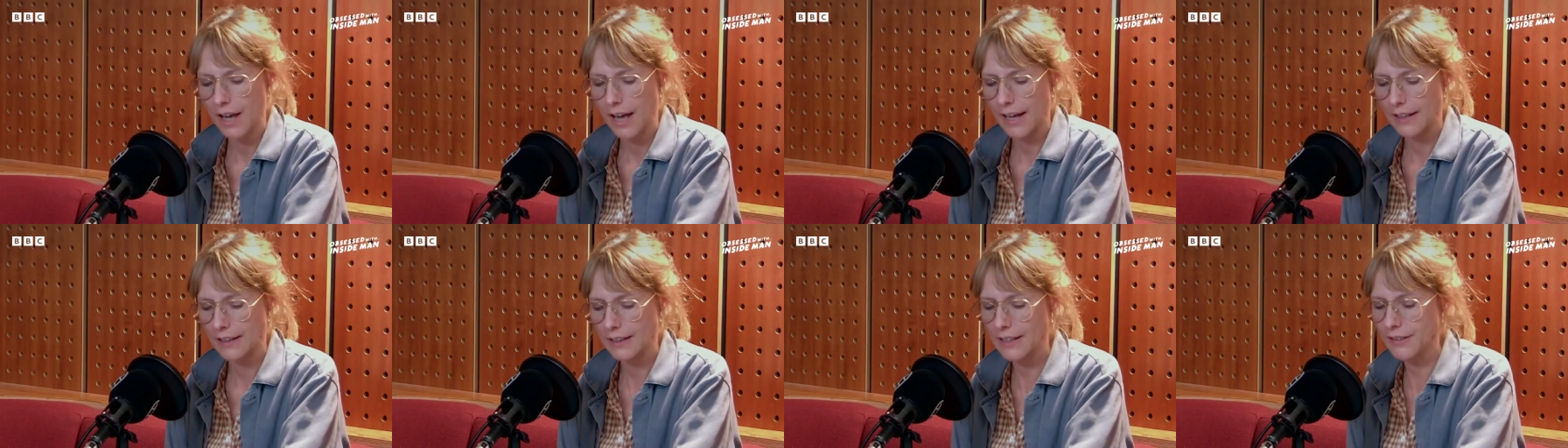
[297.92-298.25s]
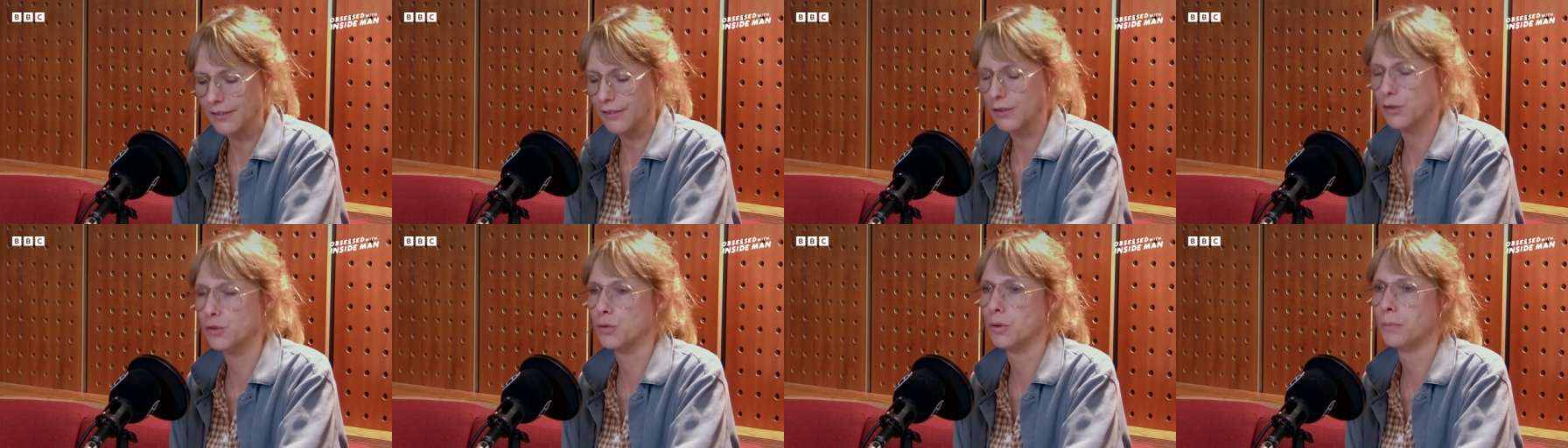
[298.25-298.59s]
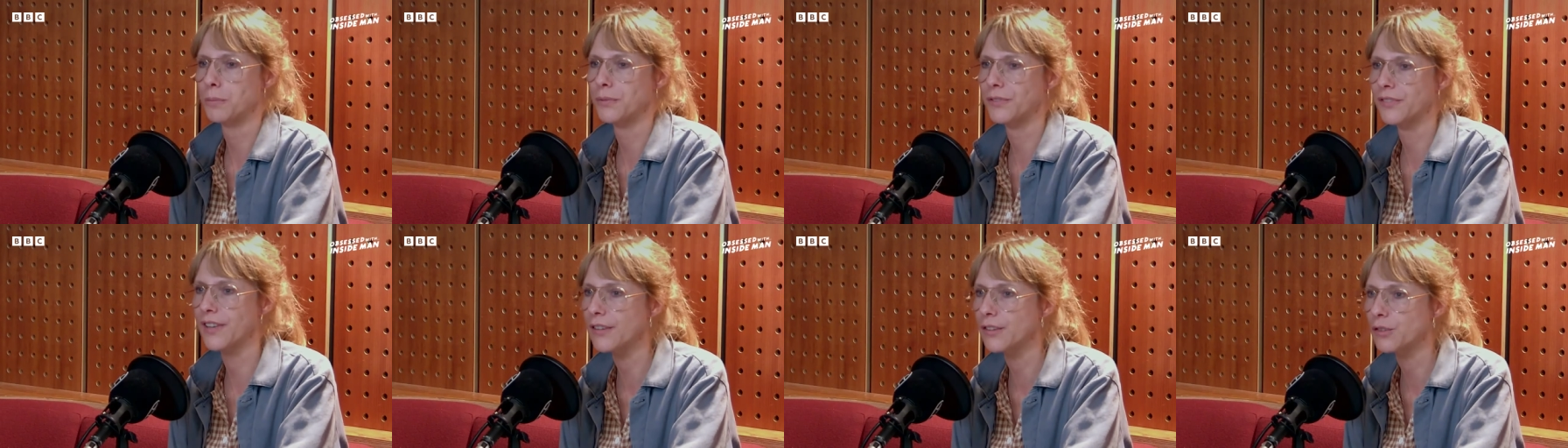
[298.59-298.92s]
And listen to
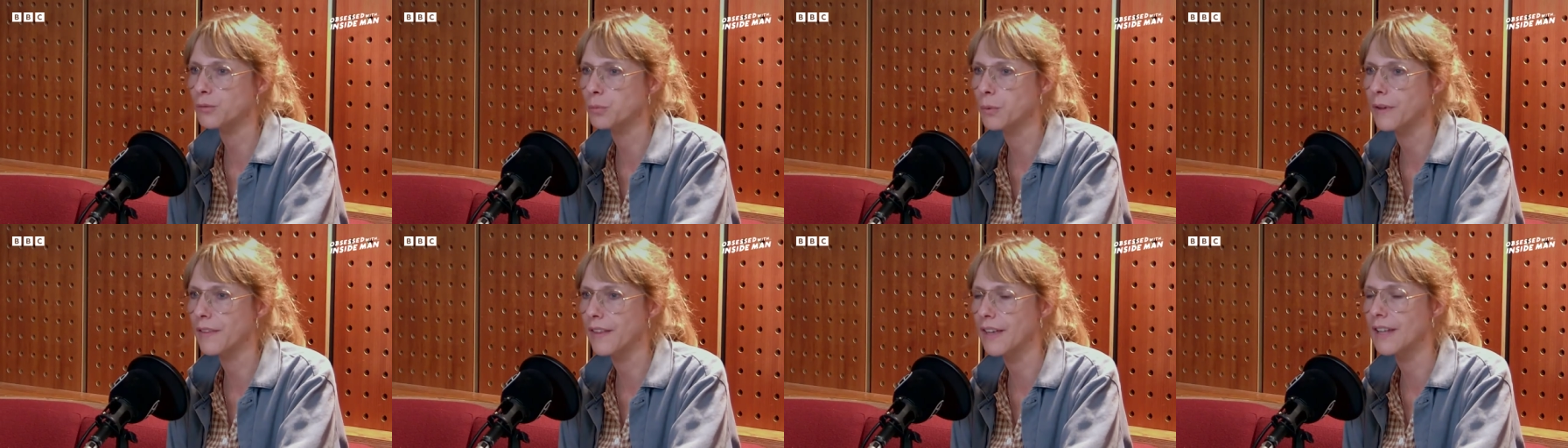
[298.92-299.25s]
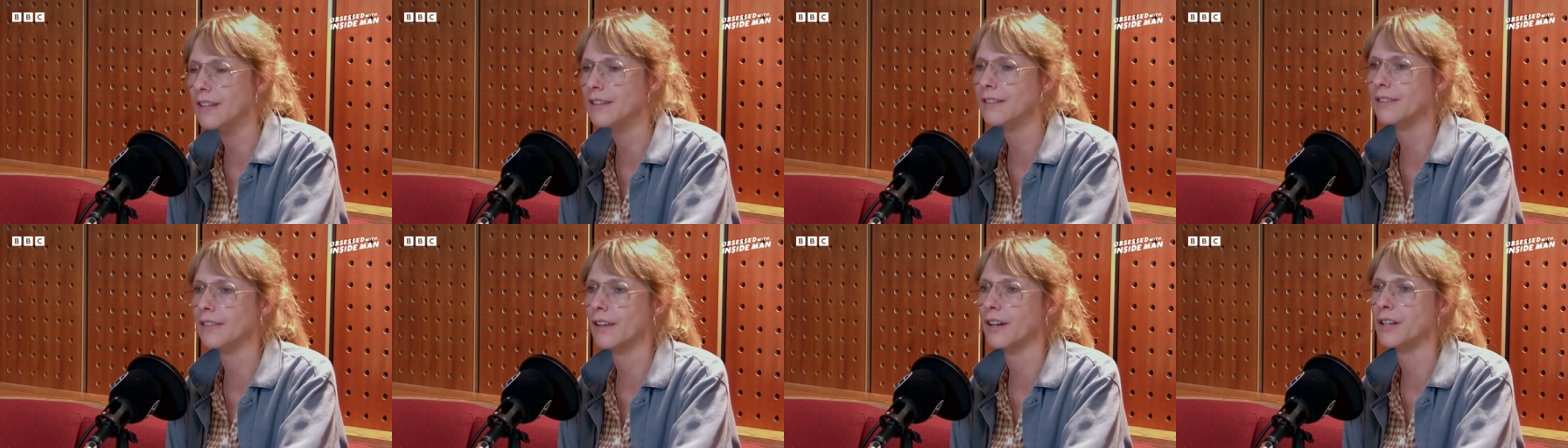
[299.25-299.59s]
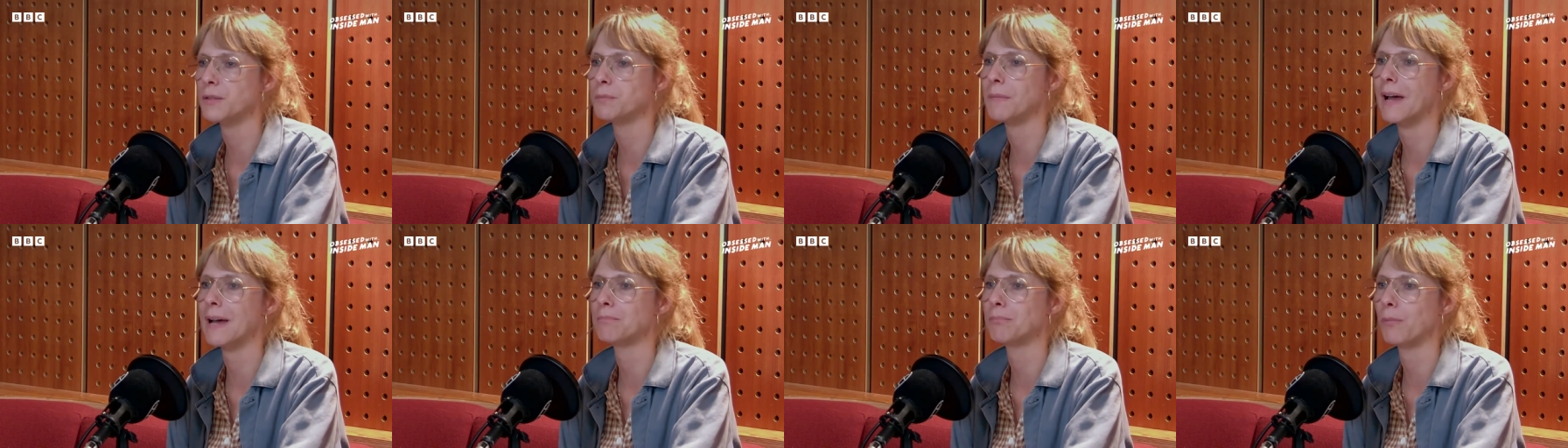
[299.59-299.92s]
Obsessed with Inside
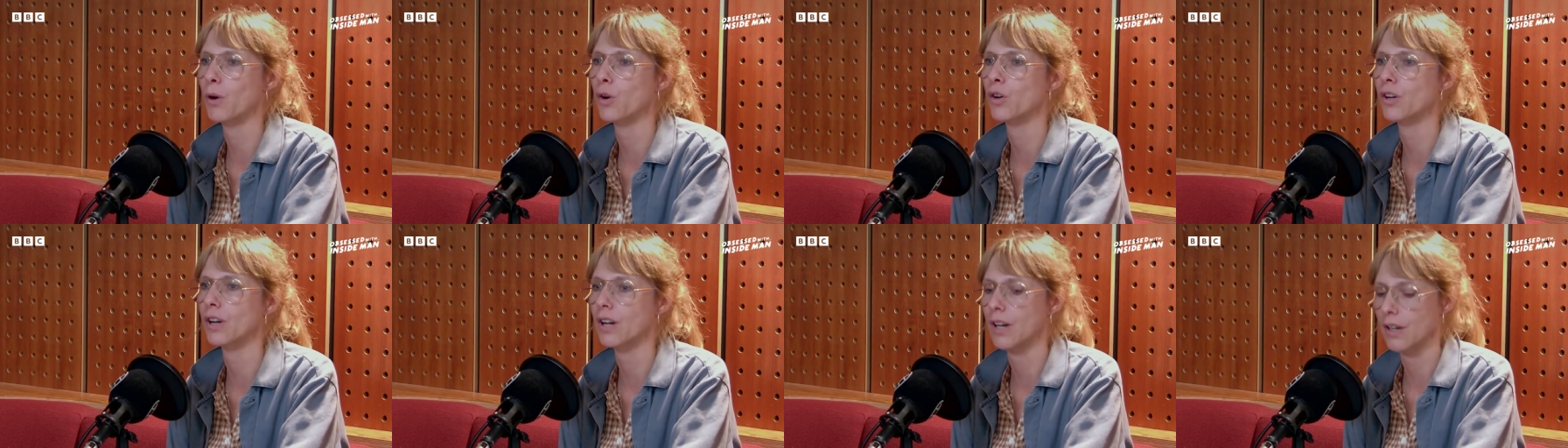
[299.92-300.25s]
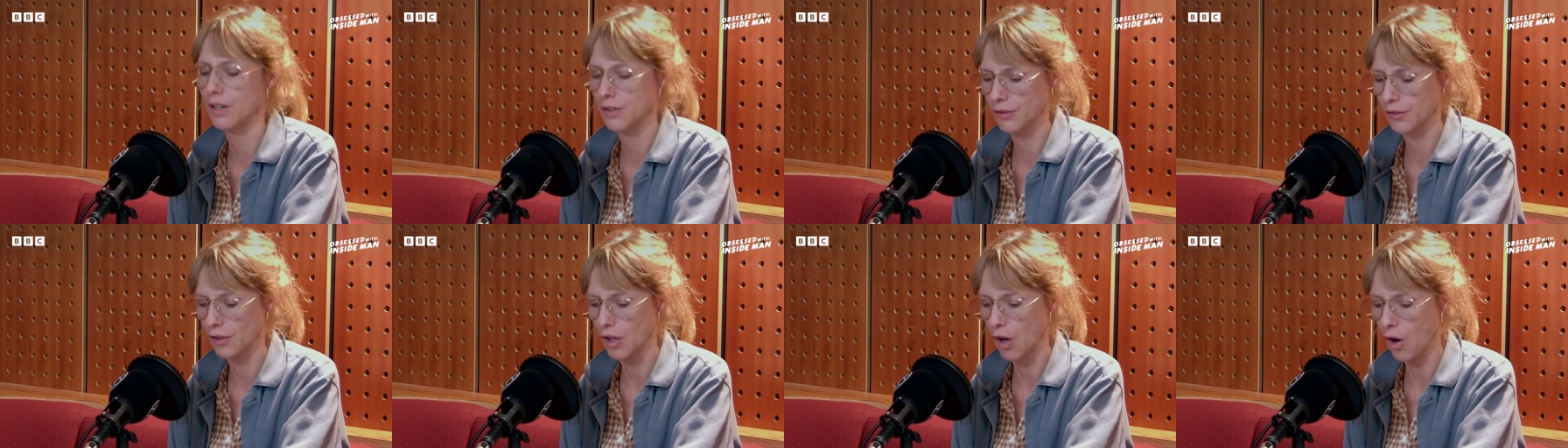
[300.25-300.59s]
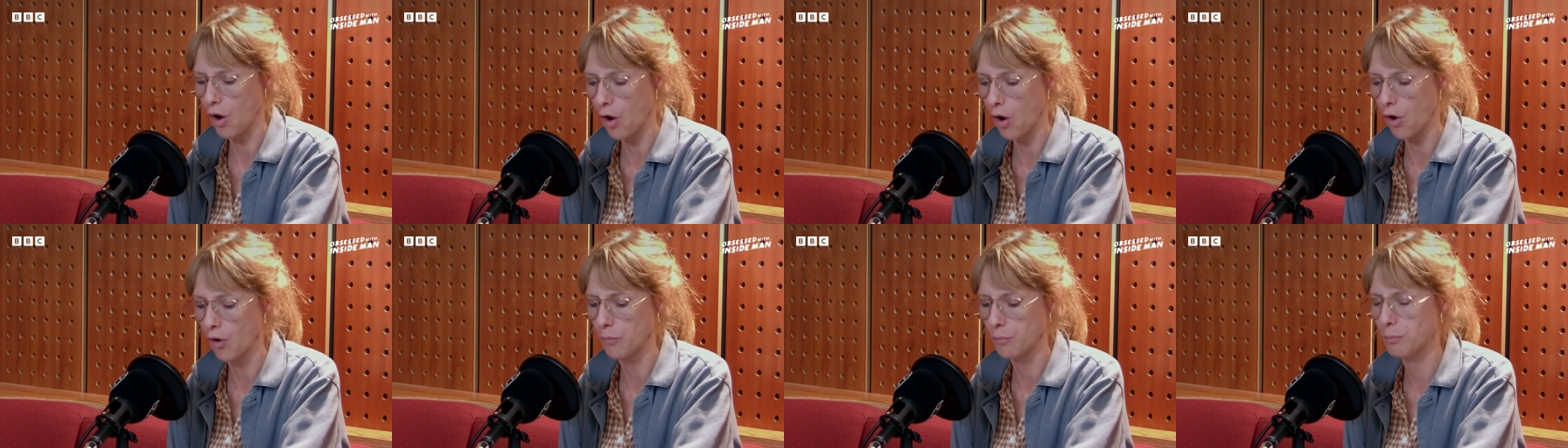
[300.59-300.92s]
Man podcast
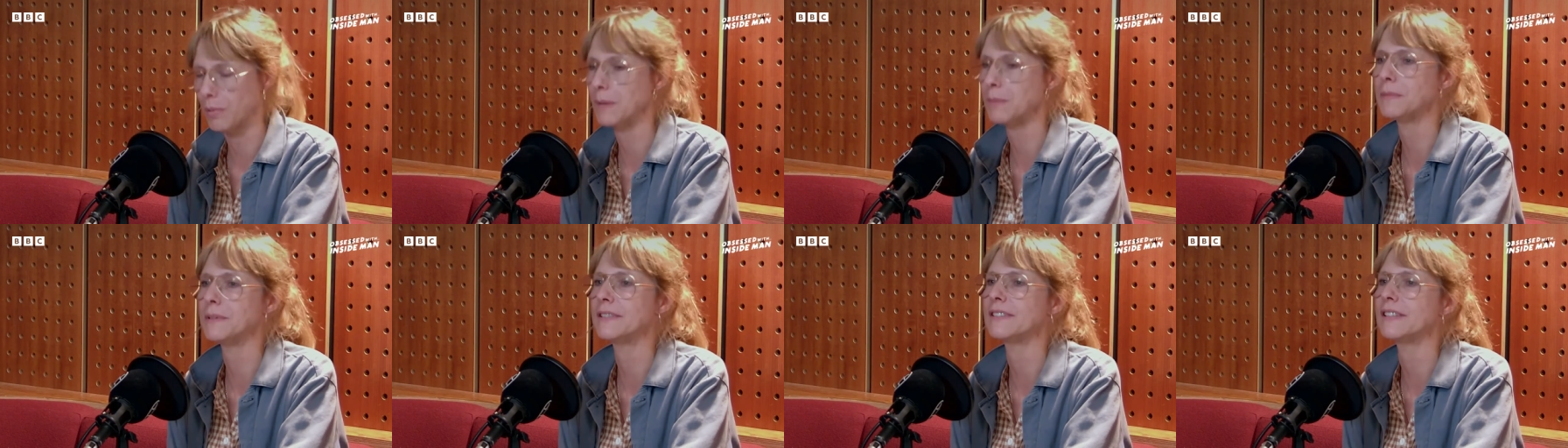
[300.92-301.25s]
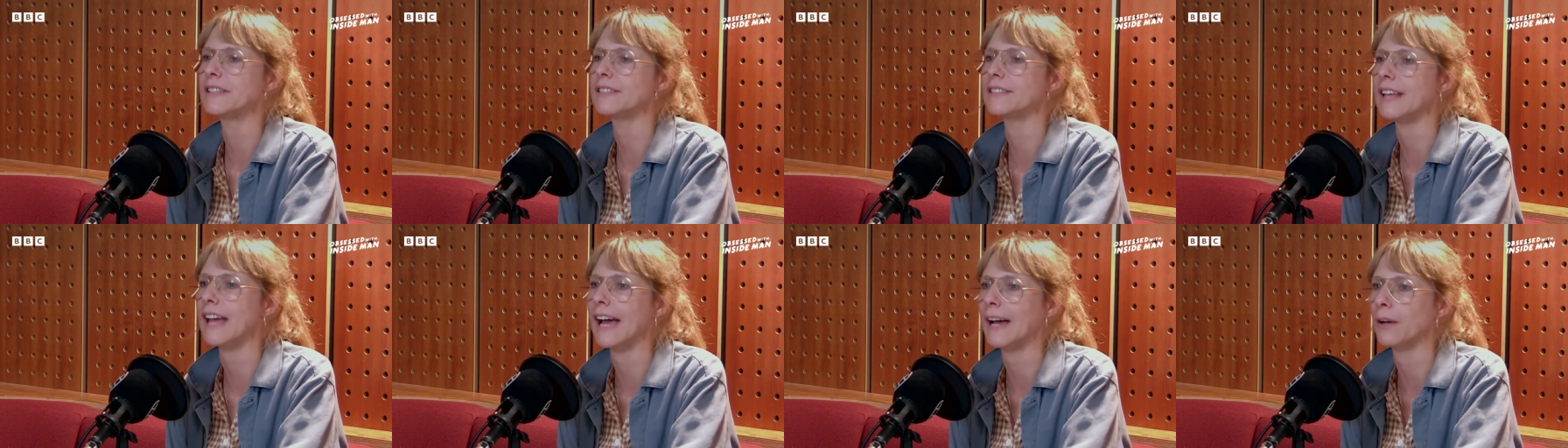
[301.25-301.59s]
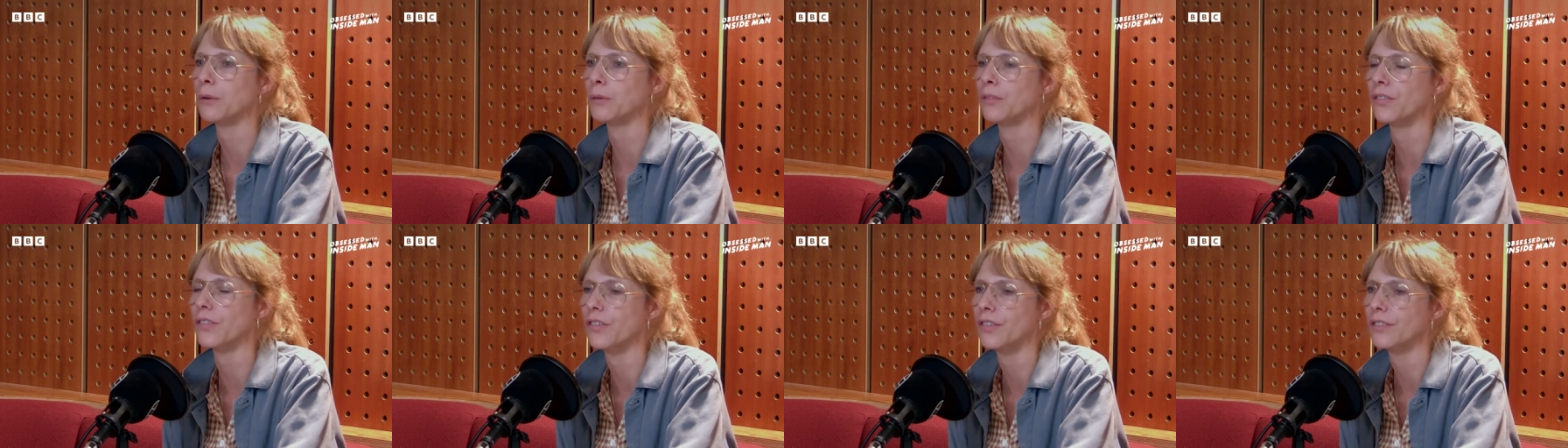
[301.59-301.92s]
on BBC
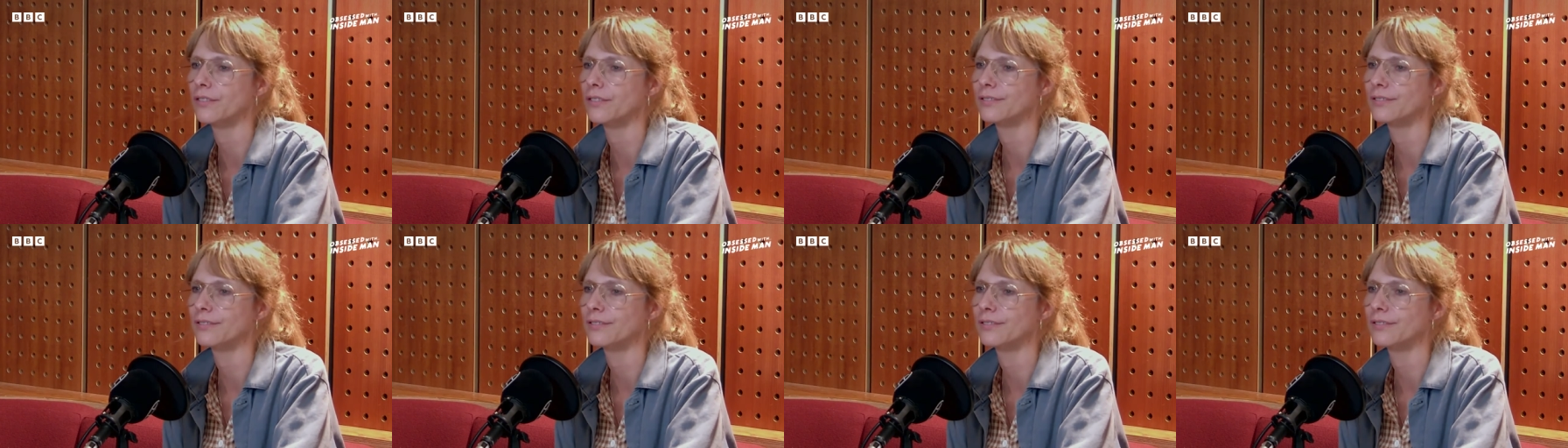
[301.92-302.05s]
Sounds.